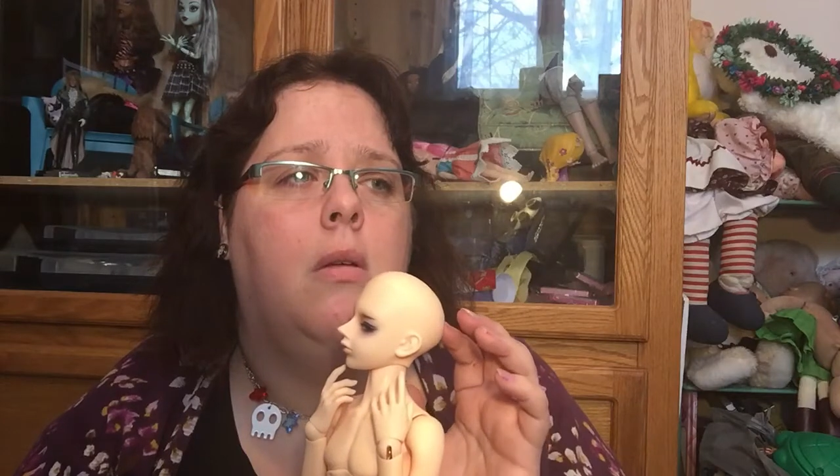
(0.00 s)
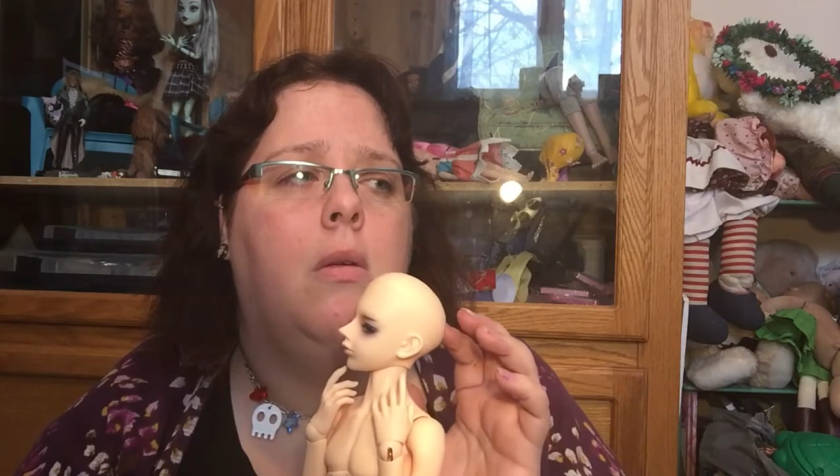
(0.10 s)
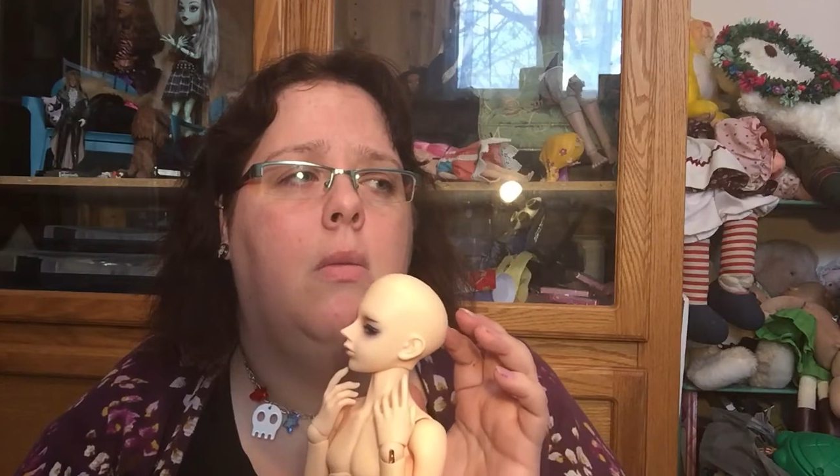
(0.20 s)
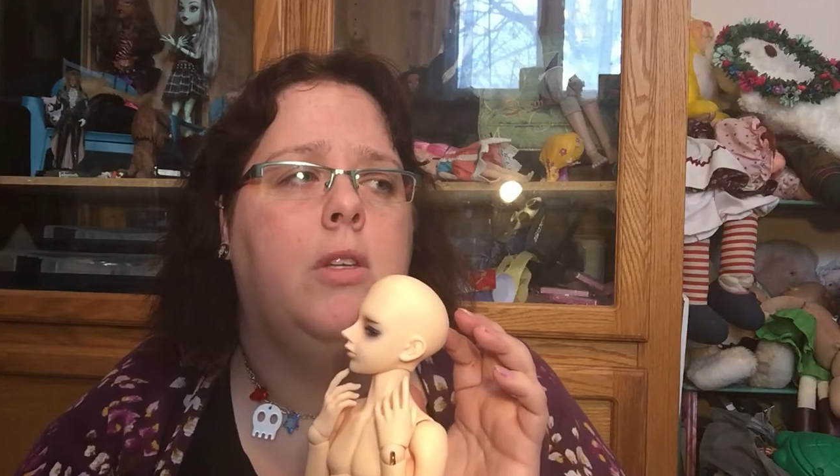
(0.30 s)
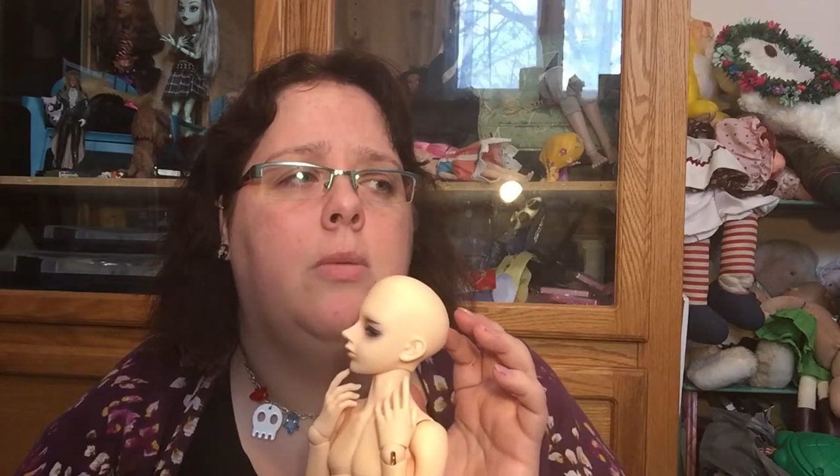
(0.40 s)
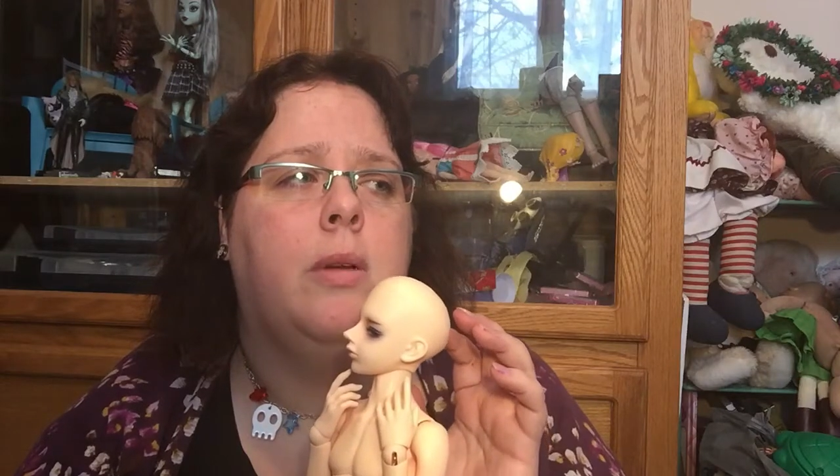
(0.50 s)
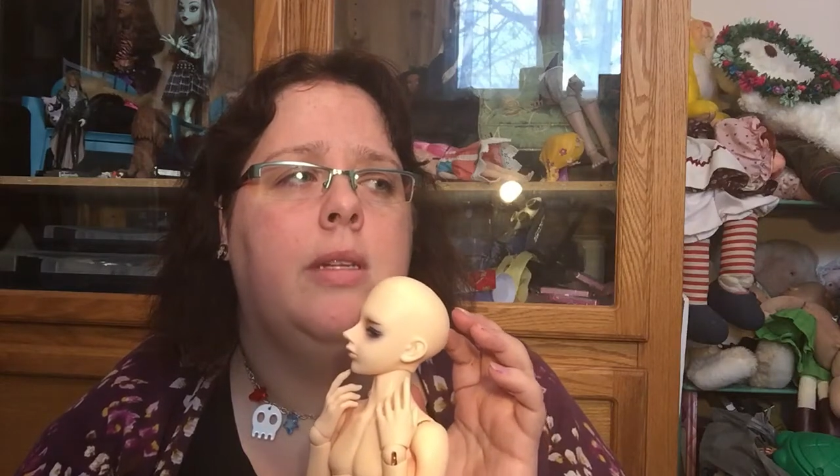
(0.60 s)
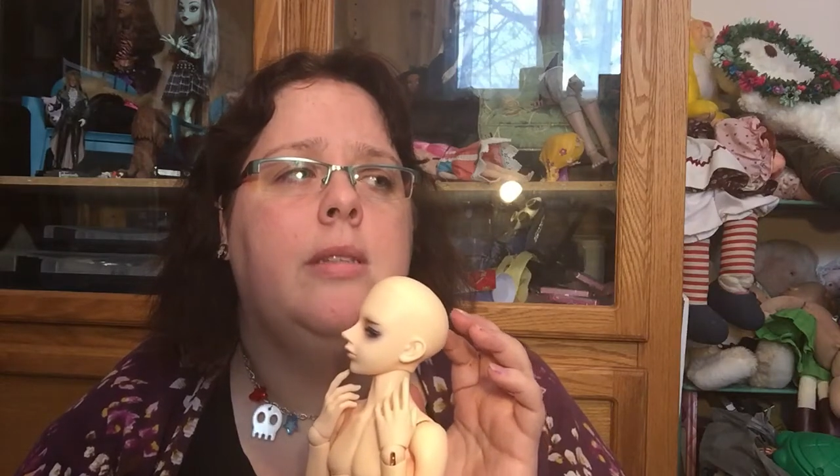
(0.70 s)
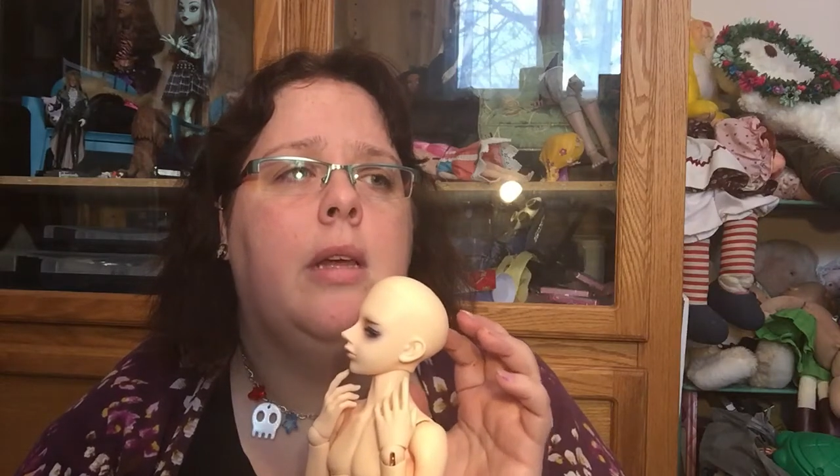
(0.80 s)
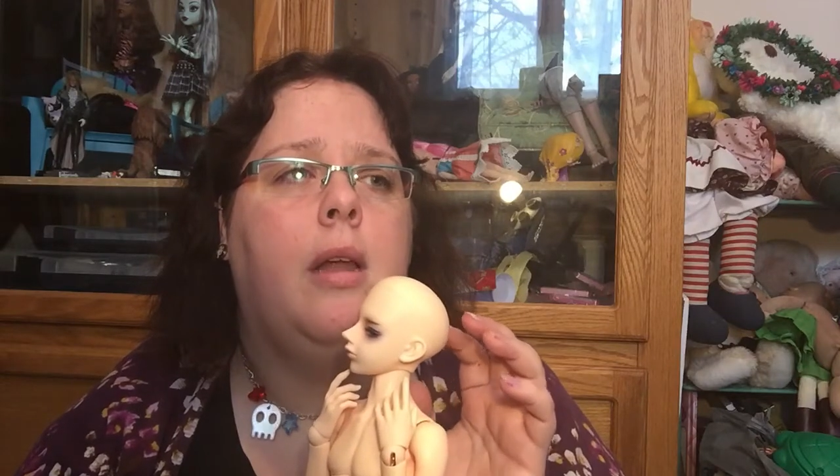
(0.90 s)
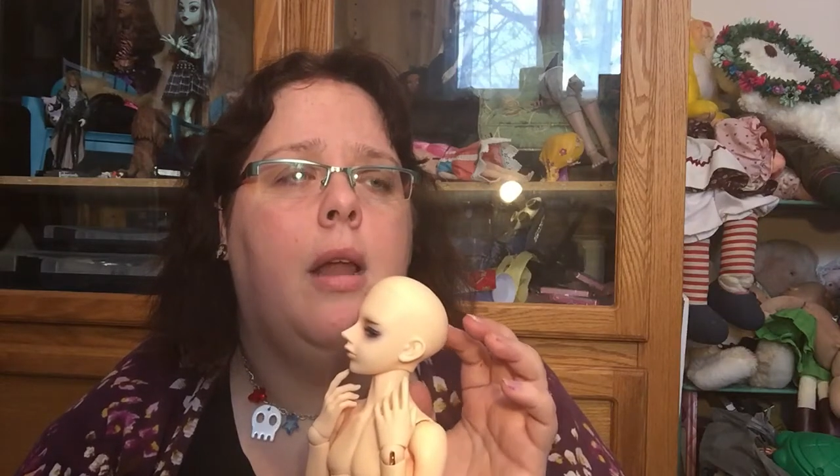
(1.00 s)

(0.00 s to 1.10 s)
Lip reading: which one is it?"